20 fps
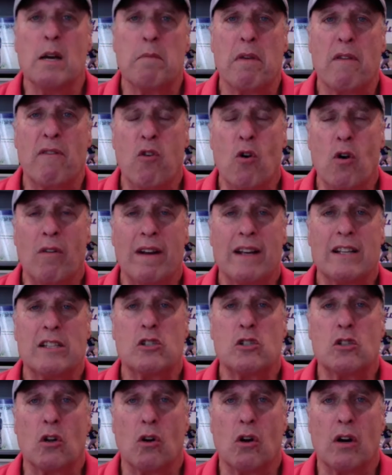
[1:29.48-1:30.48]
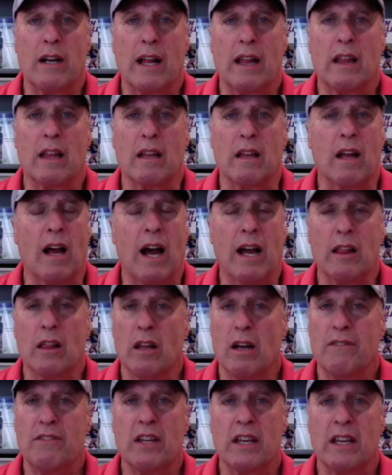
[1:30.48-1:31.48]
Before I start, I'd
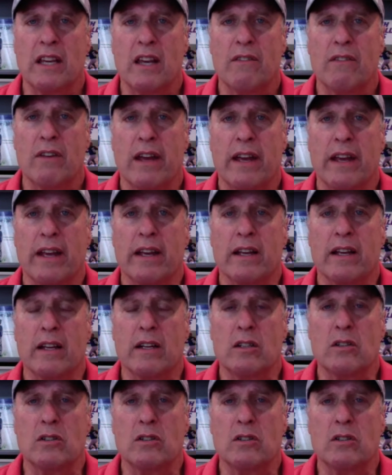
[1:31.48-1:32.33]
love to give a